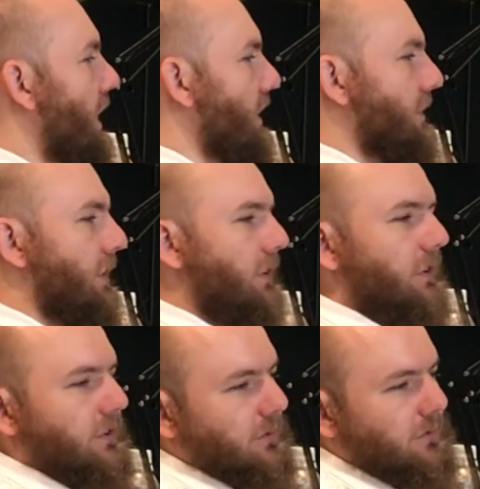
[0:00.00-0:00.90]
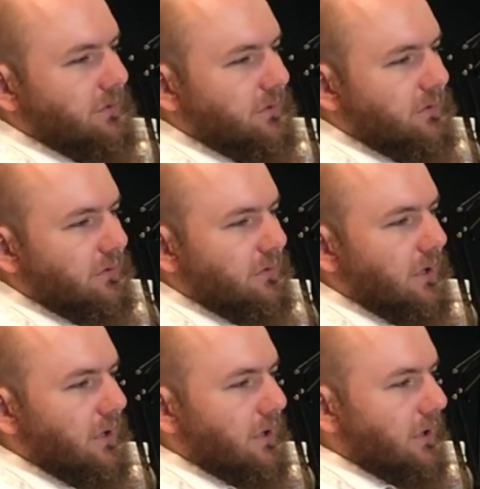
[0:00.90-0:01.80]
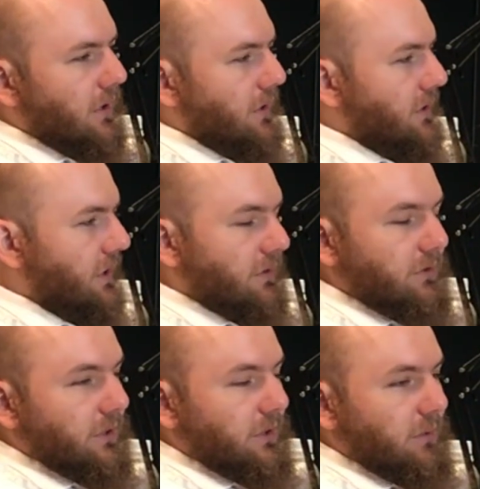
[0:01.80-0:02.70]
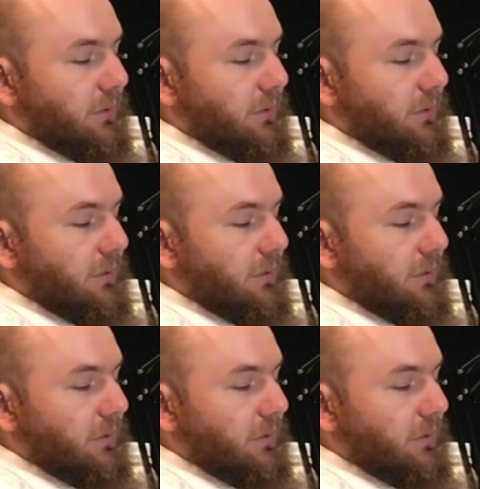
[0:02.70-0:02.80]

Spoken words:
alternative, definitely,